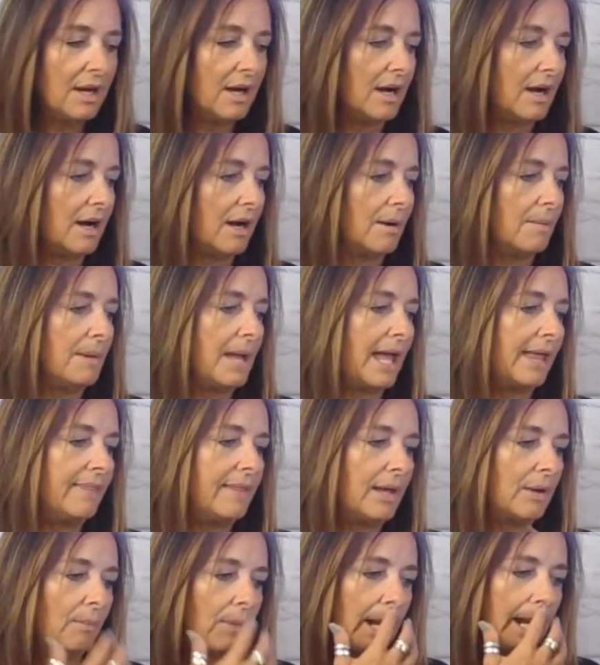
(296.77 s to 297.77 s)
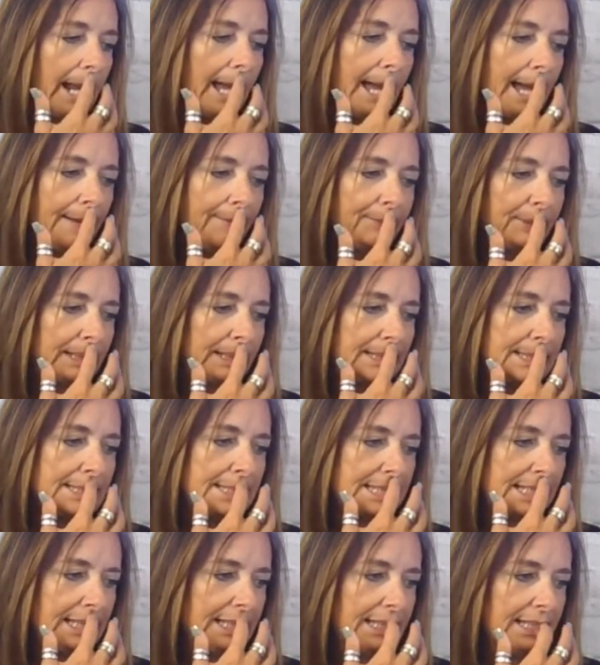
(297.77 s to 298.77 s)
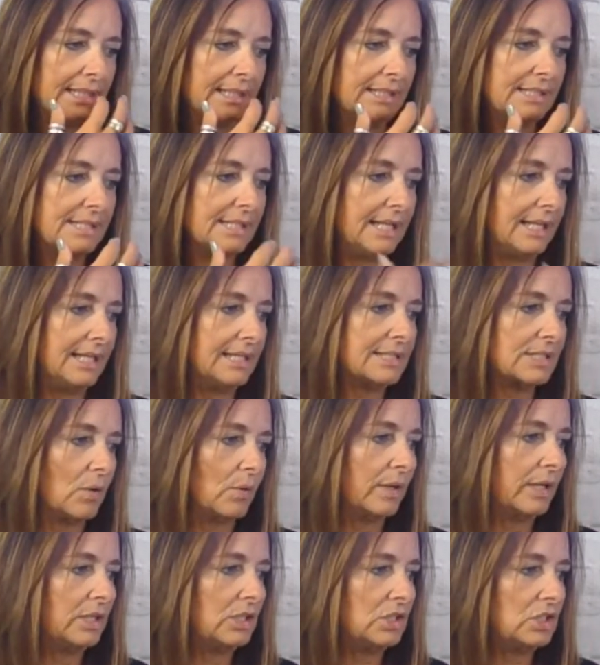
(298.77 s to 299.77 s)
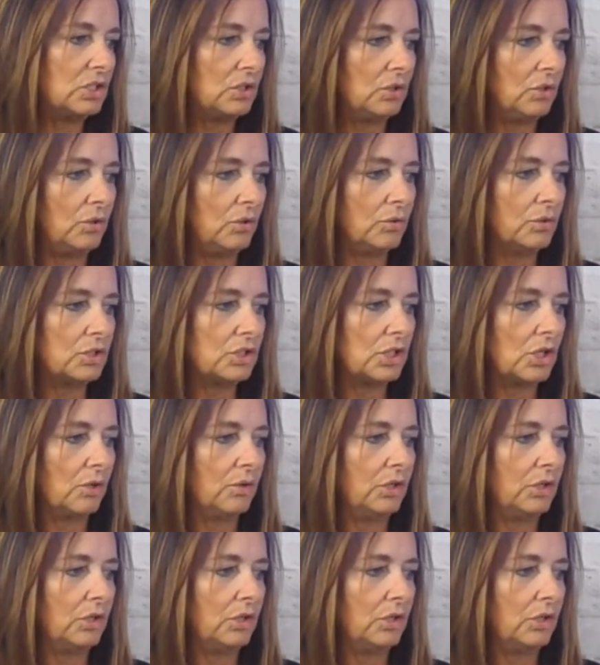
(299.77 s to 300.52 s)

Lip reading: And then what happens is it's going to show